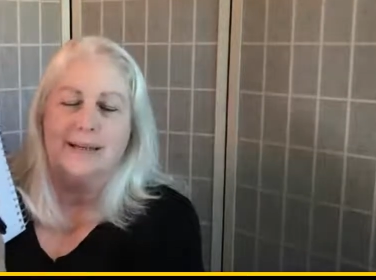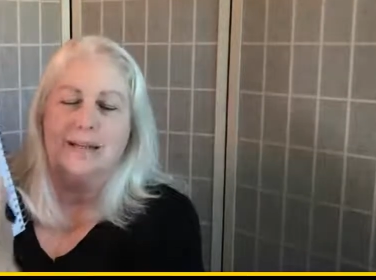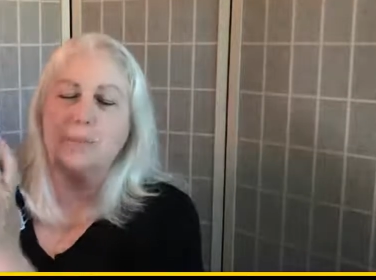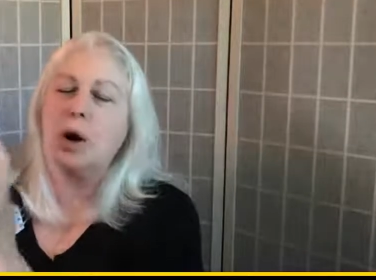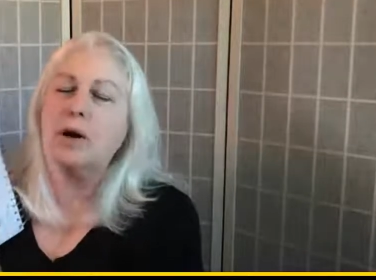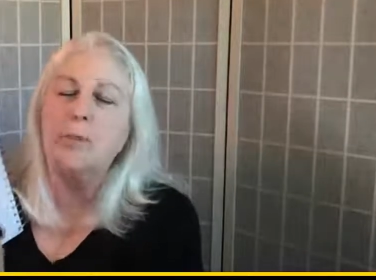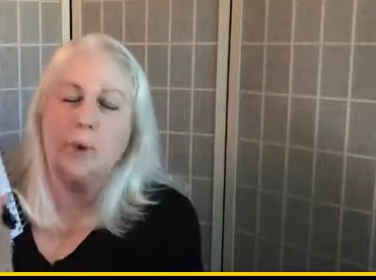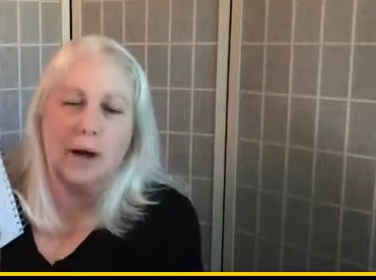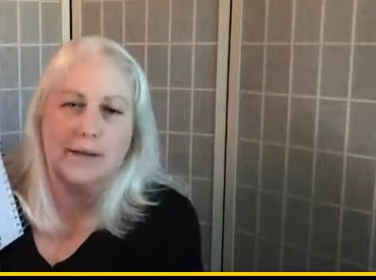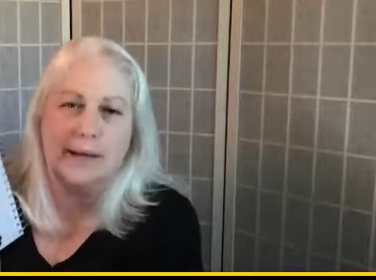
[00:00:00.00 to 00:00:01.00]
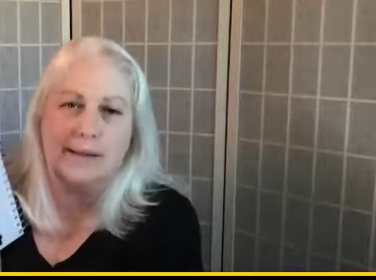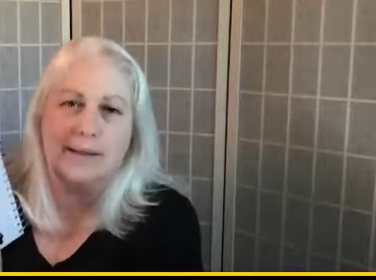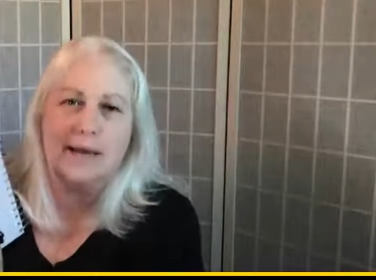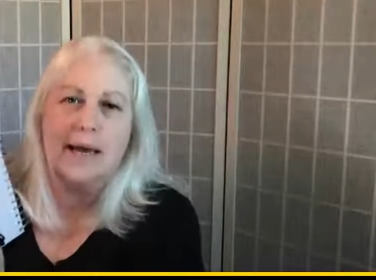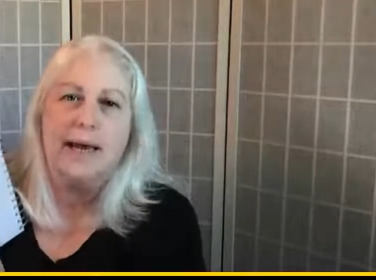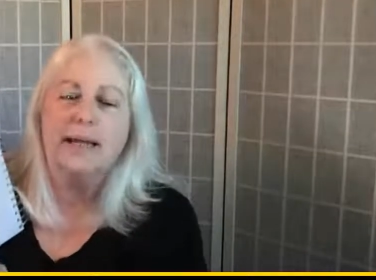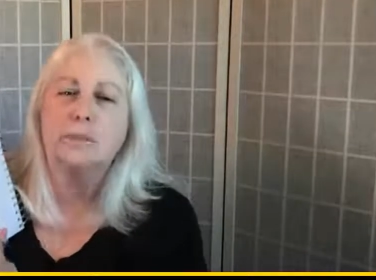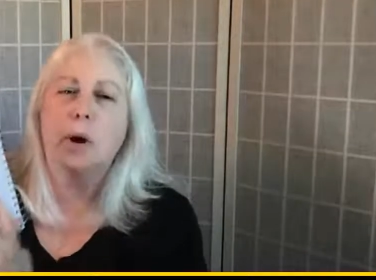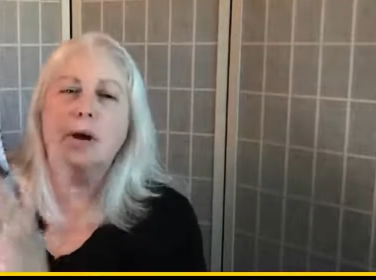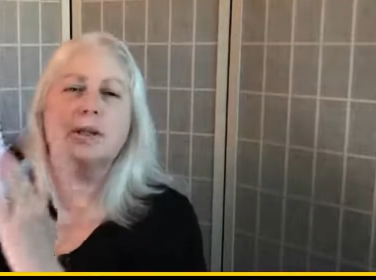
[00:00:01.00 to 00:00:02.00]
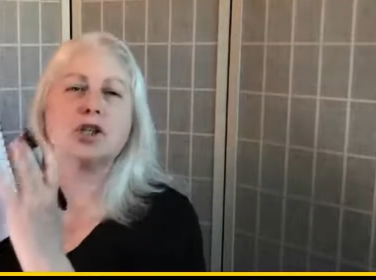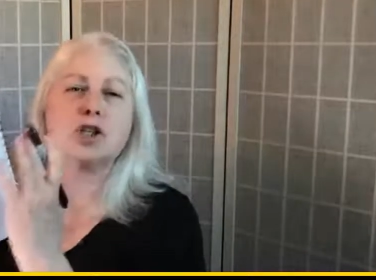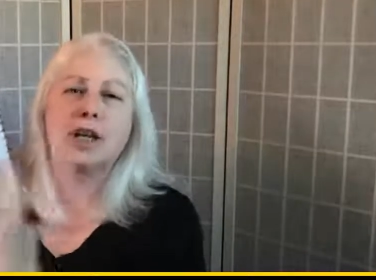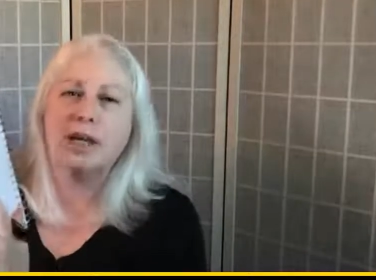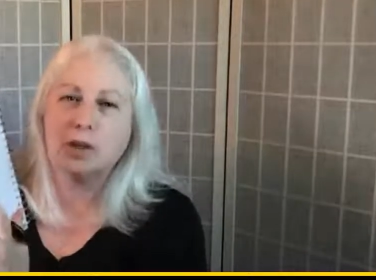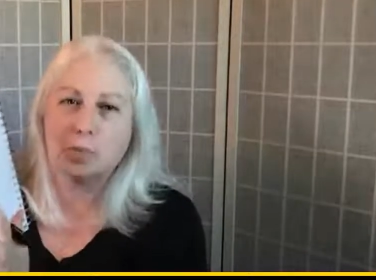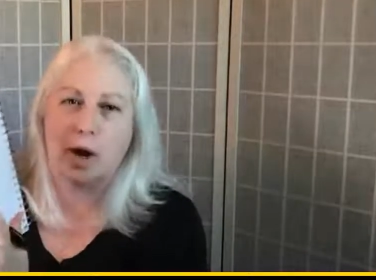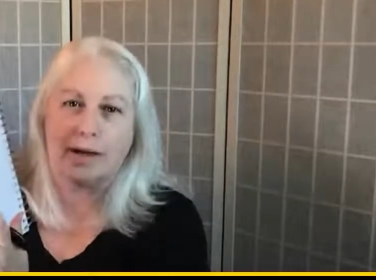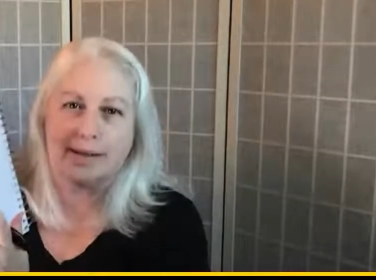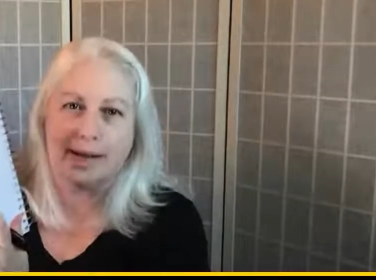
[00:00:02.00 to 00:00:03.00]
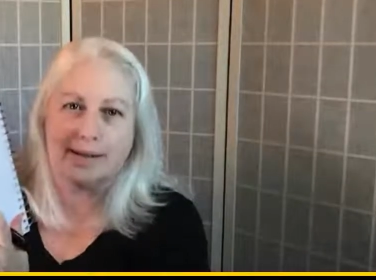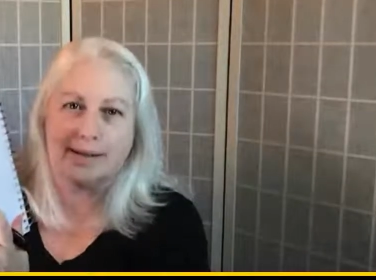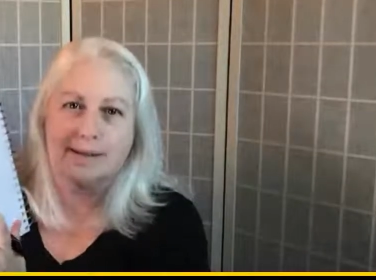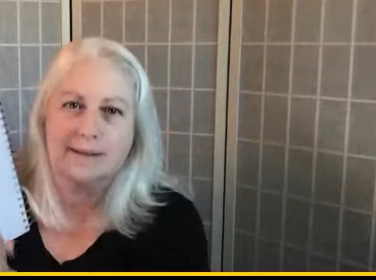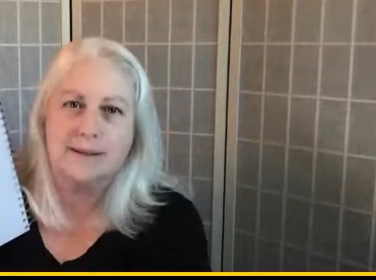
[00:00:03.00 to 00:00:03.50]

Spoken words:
It's part of the process. It's part of the change process.